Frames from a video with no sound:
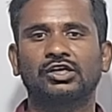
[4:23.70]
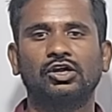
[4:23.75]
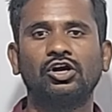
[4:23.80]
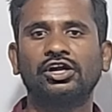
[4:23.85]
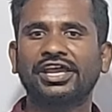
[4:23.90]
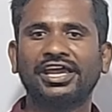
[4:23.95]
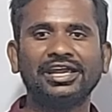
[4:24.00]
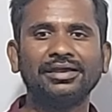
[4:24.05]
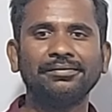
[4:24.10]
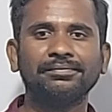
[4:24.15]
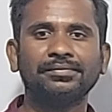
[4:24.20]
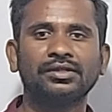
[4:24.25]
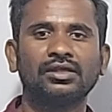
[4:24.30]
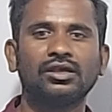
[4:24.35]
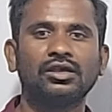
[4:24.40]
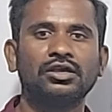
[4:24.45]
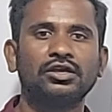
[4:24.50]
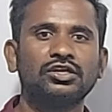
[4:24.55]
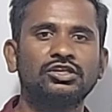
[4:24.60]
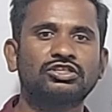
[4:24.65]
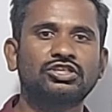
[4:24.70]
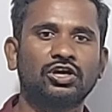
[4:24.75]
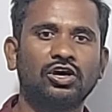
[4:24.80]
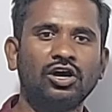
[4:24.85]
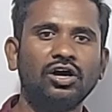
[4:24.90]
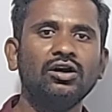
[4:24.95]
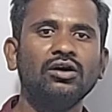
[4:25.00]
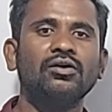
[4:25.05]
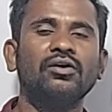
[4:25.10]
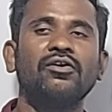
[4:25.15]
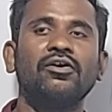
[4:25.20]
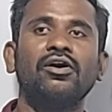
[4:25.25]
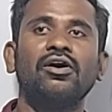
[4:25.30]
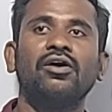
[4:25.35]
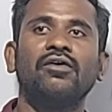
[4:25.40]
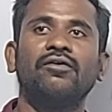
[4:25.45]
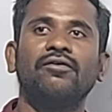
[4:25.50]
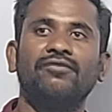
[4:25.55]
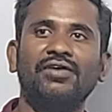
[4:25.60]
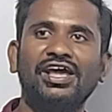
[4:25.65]
Okay, so
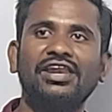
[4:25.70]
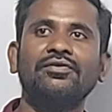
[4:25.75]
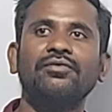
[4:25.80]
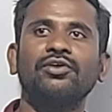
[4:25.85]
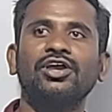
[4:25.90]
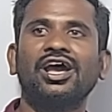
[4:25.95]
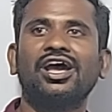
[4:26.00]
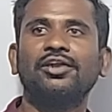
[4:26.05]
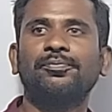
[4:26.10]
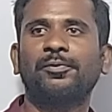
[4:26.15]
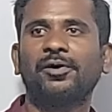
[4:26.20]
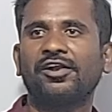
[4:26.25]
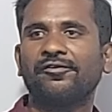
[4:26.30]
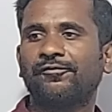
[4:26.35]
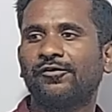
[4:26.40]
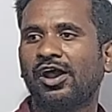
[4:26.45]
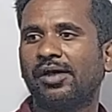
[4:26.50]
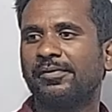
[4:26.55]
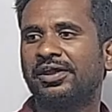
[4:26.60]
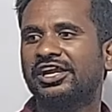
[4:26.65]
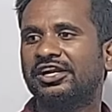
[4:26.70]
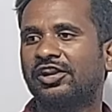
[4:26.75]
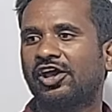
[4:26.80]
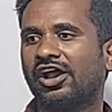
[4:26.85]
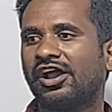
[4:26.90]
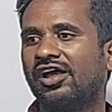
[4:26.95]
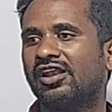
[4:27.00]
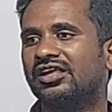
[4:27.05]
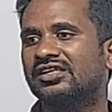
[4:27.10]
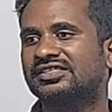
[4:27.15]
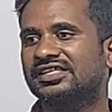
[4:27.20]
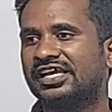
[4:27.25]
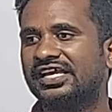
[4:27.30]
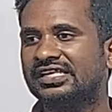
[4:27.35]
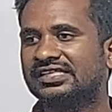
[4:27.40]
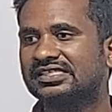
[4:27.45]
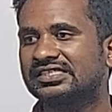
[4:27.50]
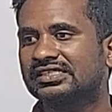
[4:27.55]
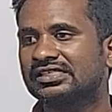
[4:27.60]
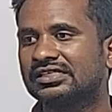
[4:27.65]
when we are performing
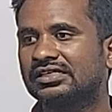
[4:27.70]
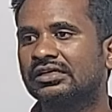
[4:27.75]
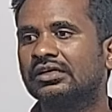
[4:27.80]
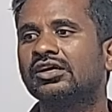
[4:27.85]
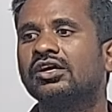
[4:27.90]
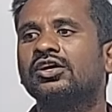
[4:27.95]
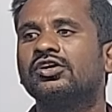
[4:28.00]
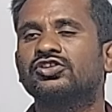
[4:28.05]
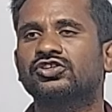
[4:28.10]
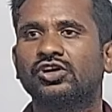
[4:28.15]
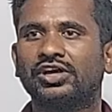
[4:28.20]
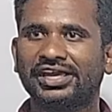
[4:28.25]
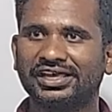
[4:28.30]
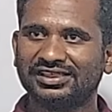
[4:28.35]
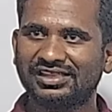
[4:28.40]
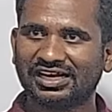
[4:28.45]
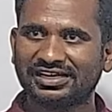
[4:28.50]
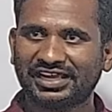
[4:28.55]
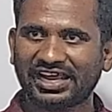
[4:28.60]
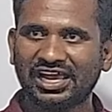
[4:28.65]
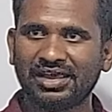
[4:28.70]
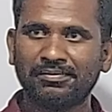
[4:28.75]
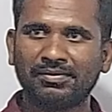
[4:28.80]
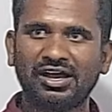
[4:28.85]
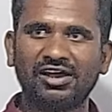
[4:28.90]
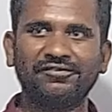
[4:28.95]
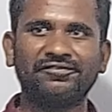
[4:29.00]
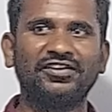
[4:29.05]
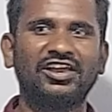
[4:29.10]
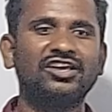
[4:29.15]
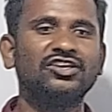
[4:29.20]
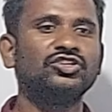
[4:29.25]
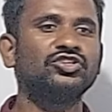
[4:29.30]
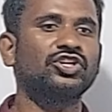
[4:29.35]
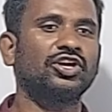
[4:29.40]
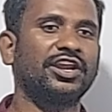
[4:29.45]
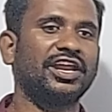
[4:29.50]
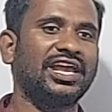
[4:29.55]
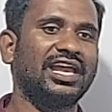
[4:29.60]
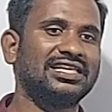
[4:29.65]
dialysis, so in the time of
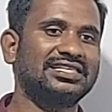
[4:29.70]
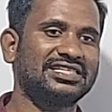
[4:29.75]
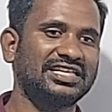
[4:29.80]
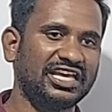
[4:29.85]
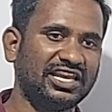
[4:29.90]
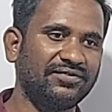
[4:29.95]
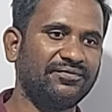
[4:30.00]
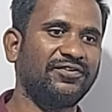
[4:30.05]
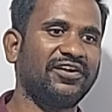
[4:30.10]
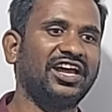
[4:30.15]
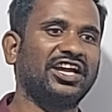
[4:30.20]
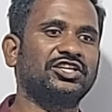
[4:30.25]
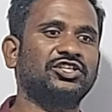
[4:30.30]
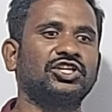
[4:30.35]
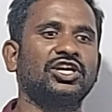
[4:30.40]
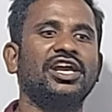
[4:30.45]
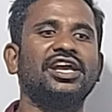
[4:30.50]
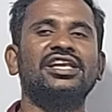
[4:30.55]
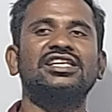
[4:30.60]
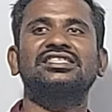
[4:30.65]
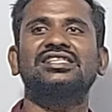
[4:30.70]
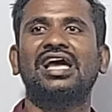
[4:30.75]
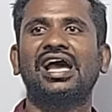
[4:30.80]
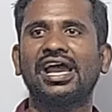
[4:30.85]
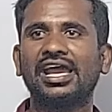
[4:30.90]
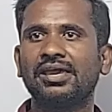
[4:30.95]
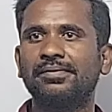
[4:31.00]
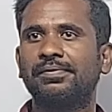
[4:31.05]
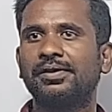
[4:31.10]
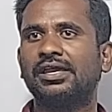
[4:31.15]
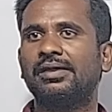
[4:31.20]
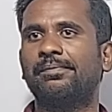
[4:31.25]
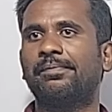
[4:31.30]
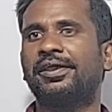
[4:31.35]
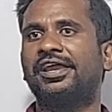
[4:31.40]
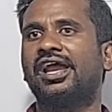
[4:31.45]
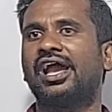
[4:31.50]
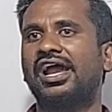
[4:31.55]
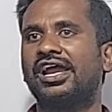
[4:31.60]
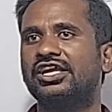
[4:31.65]
injuries, infections, high
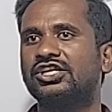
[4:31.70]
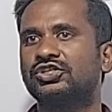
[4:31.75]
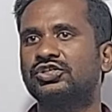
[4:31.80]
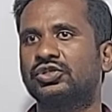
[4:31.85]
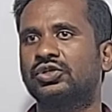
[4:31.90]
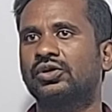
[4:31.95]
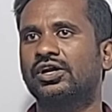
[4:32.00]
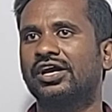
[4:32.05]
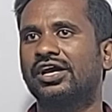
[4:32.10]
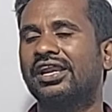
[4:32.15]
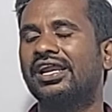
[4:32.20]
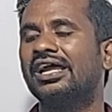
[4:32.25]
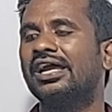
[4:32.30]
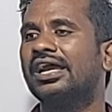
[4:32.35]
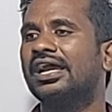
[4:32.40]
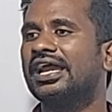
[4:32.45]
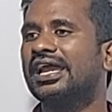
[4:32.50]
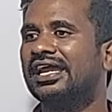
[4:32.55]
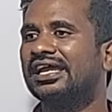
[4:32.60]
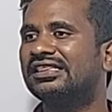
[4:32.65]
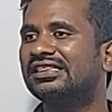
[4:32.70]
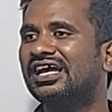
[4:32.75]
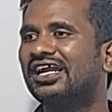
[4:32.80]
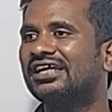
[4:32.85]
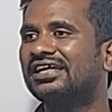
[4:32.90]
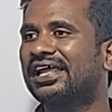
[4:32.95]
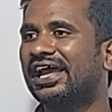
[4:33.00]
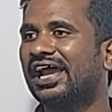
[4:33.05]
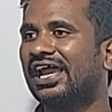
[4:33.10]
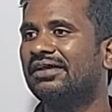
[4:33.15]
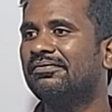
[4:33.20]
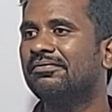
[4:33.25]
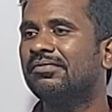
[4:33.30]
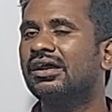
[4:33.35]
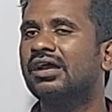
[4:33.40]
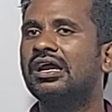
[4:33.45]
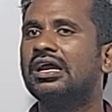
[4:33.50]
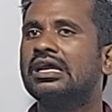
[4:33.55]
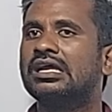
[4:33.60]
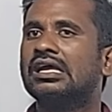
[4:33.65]
BP, high sugar, in that
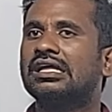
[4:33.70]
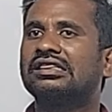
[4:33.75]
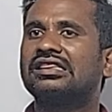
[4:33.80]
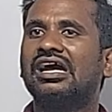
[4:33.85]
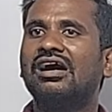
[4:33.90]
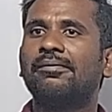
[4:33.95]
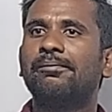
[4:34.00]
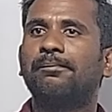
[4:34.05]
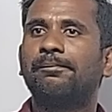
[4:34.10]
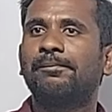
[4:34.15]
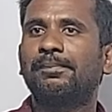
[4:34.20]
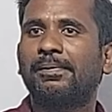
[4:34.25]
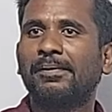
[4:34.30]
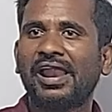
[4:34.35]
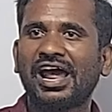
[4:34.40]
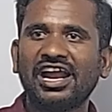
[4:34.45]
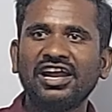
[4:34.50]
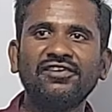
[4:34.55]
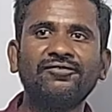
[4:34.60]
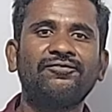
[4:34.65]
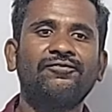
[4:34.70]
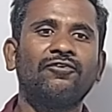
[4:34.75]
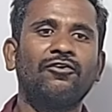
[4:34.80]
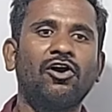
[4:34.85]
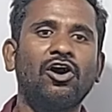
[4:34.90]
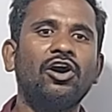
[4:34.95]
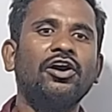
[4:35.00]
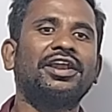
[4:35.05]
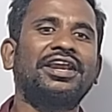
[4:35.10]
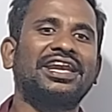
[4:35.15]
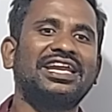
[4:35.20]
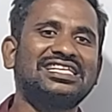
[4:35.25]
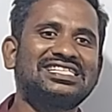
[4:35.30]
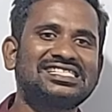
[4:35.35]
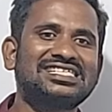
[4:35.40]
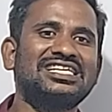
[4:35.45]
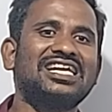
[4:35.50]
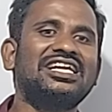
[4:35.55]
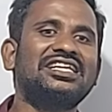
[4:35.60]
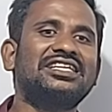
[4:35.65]
time the blood flow
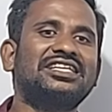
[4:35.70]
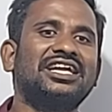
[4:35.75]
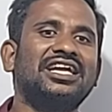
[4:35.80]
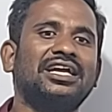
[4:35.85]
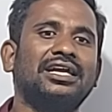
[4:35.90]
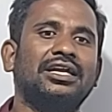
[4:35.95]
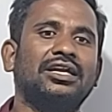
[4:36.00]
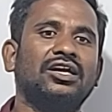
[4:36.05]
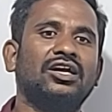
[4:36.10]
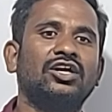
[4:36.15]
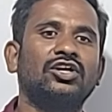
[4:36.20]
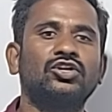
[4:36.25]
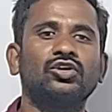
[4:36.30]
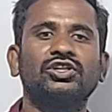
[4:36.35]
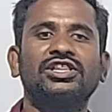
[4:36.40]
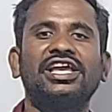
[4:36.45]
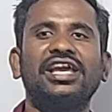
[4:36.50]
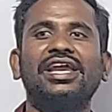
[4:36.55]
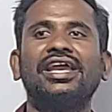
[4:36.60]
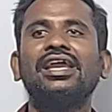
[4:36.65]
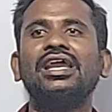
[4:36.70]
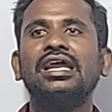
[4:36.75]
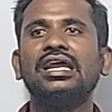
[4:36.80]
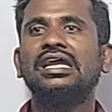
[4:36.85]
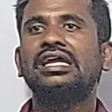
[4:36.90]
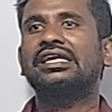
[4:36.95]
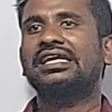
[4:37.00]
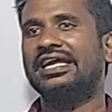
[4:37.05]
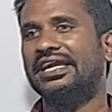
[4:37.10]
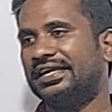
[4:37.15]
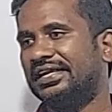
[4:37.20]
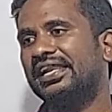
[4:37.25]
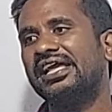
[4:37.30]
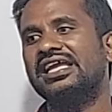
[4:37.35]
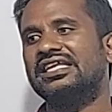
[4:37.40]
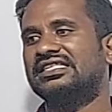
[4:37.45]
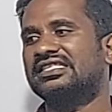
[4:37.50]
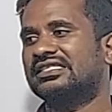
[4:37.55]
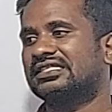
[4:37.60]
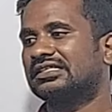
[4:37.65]
restricted to the
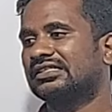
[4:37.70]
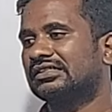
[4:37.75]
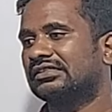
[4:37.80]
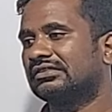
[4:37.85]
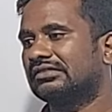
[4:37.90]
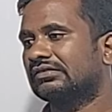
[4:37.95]
kidneys.